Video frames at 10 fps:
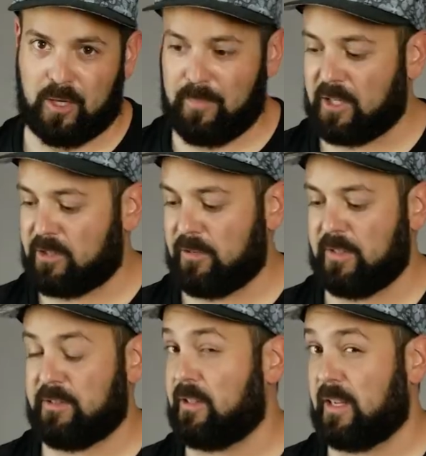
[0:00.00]
You want to make sure
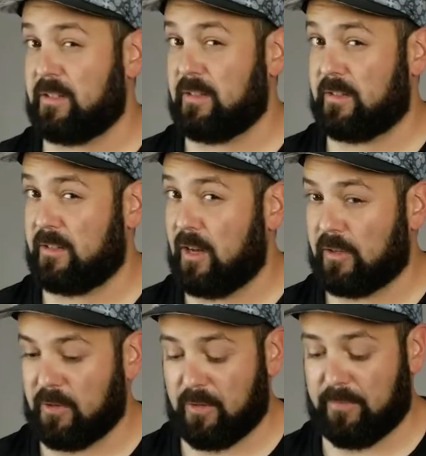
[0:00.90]
these are nice and
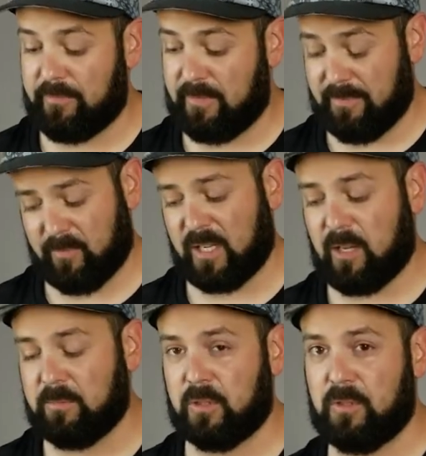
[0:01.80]
snug, though. If they
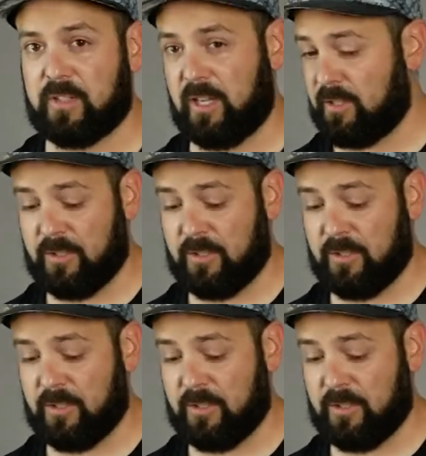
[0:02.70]
come loose on